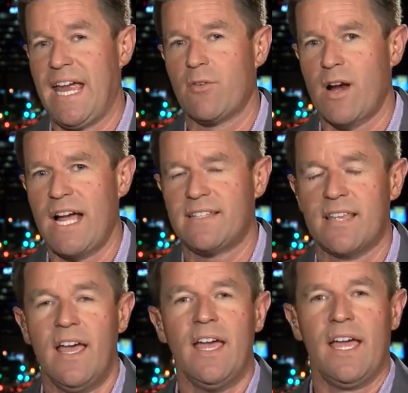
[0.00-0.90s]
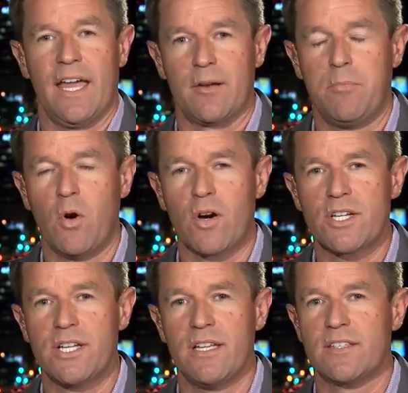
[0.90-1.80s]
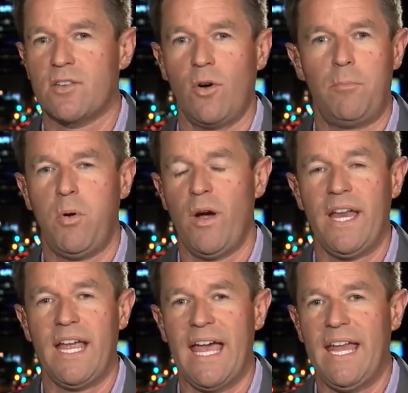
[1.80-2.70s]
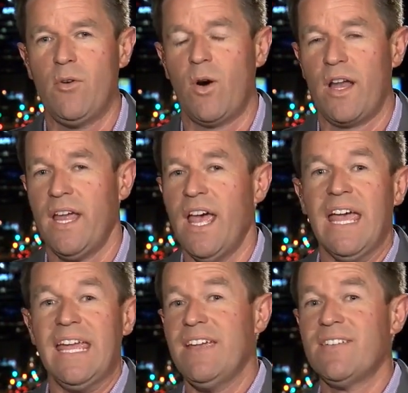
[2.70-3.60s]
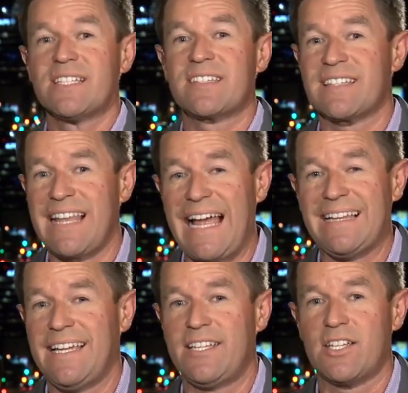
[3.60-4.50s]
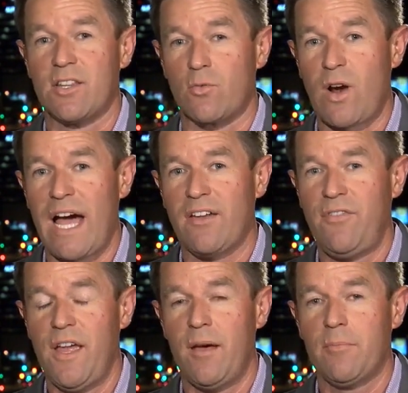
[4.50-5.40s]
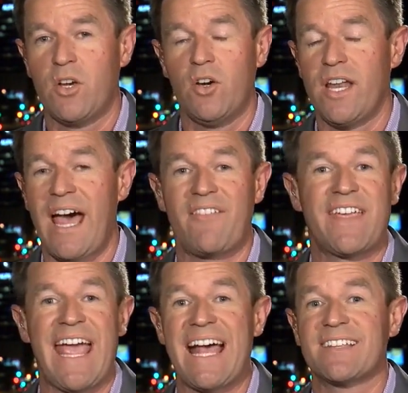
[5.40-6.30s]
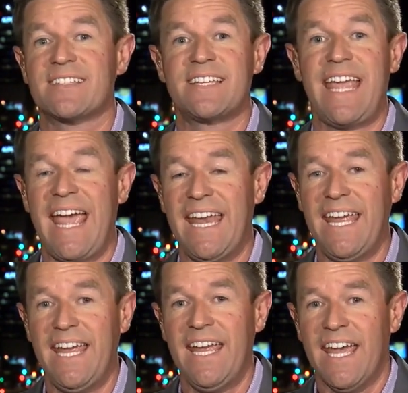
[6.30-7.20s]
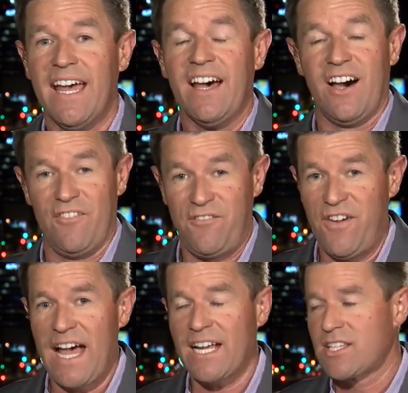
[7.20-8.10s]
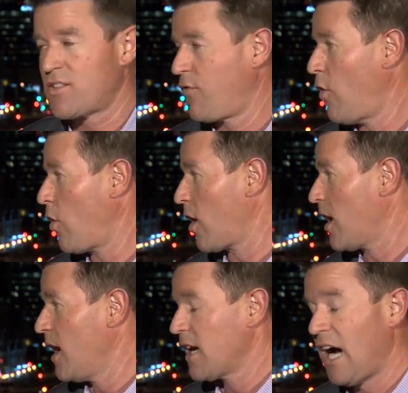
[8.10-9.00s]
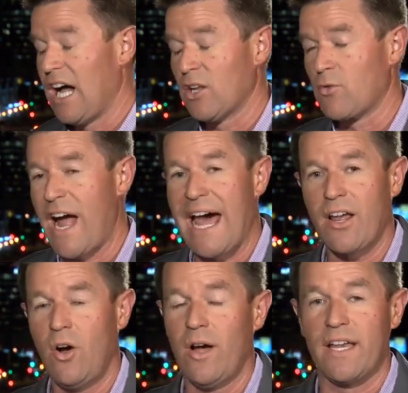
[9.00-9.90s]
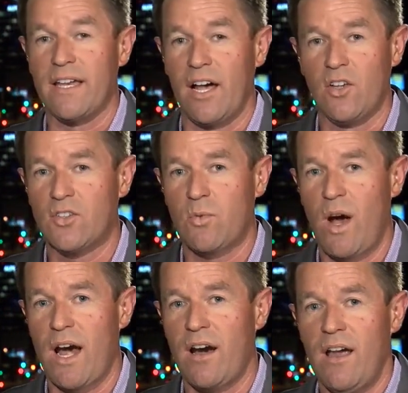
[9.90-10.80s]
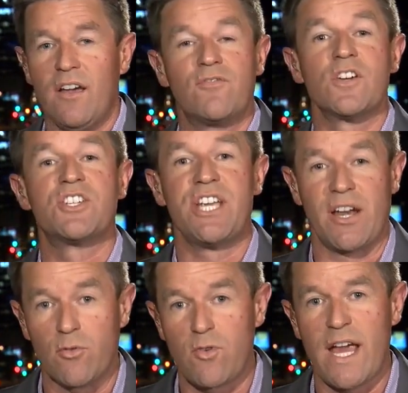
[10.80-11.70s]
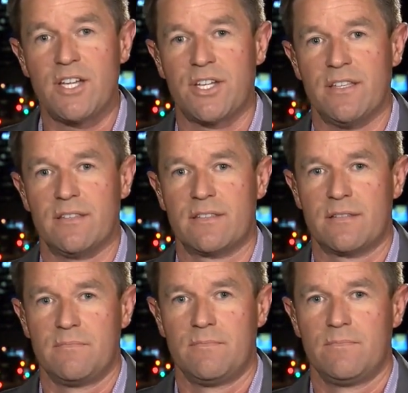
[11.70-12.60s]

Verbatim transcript: gay rights and abortion, so appointing anyone even slightly to the right of him could have cascading effects for Colorado and elsewhere for generations.